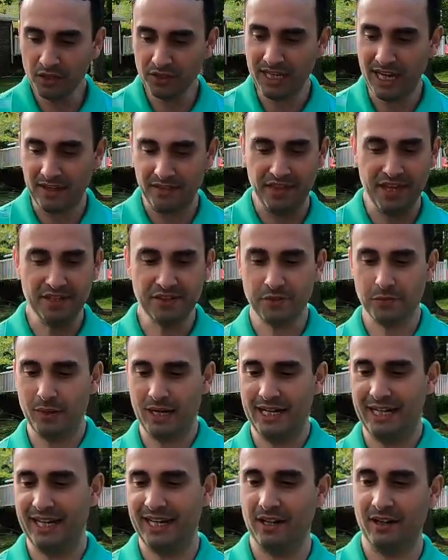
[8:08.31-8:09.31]
Okay, this
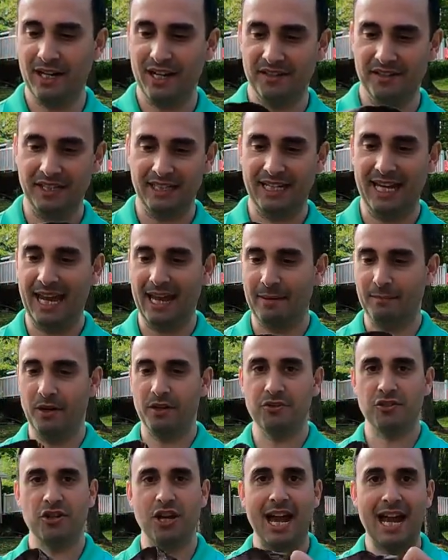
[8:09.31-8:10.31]
right here is a
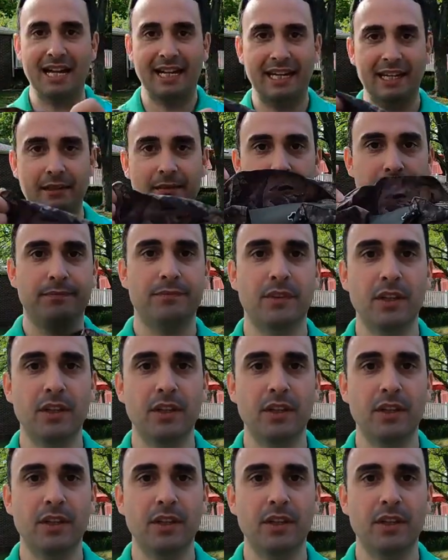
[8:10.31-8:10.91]
camo jacket.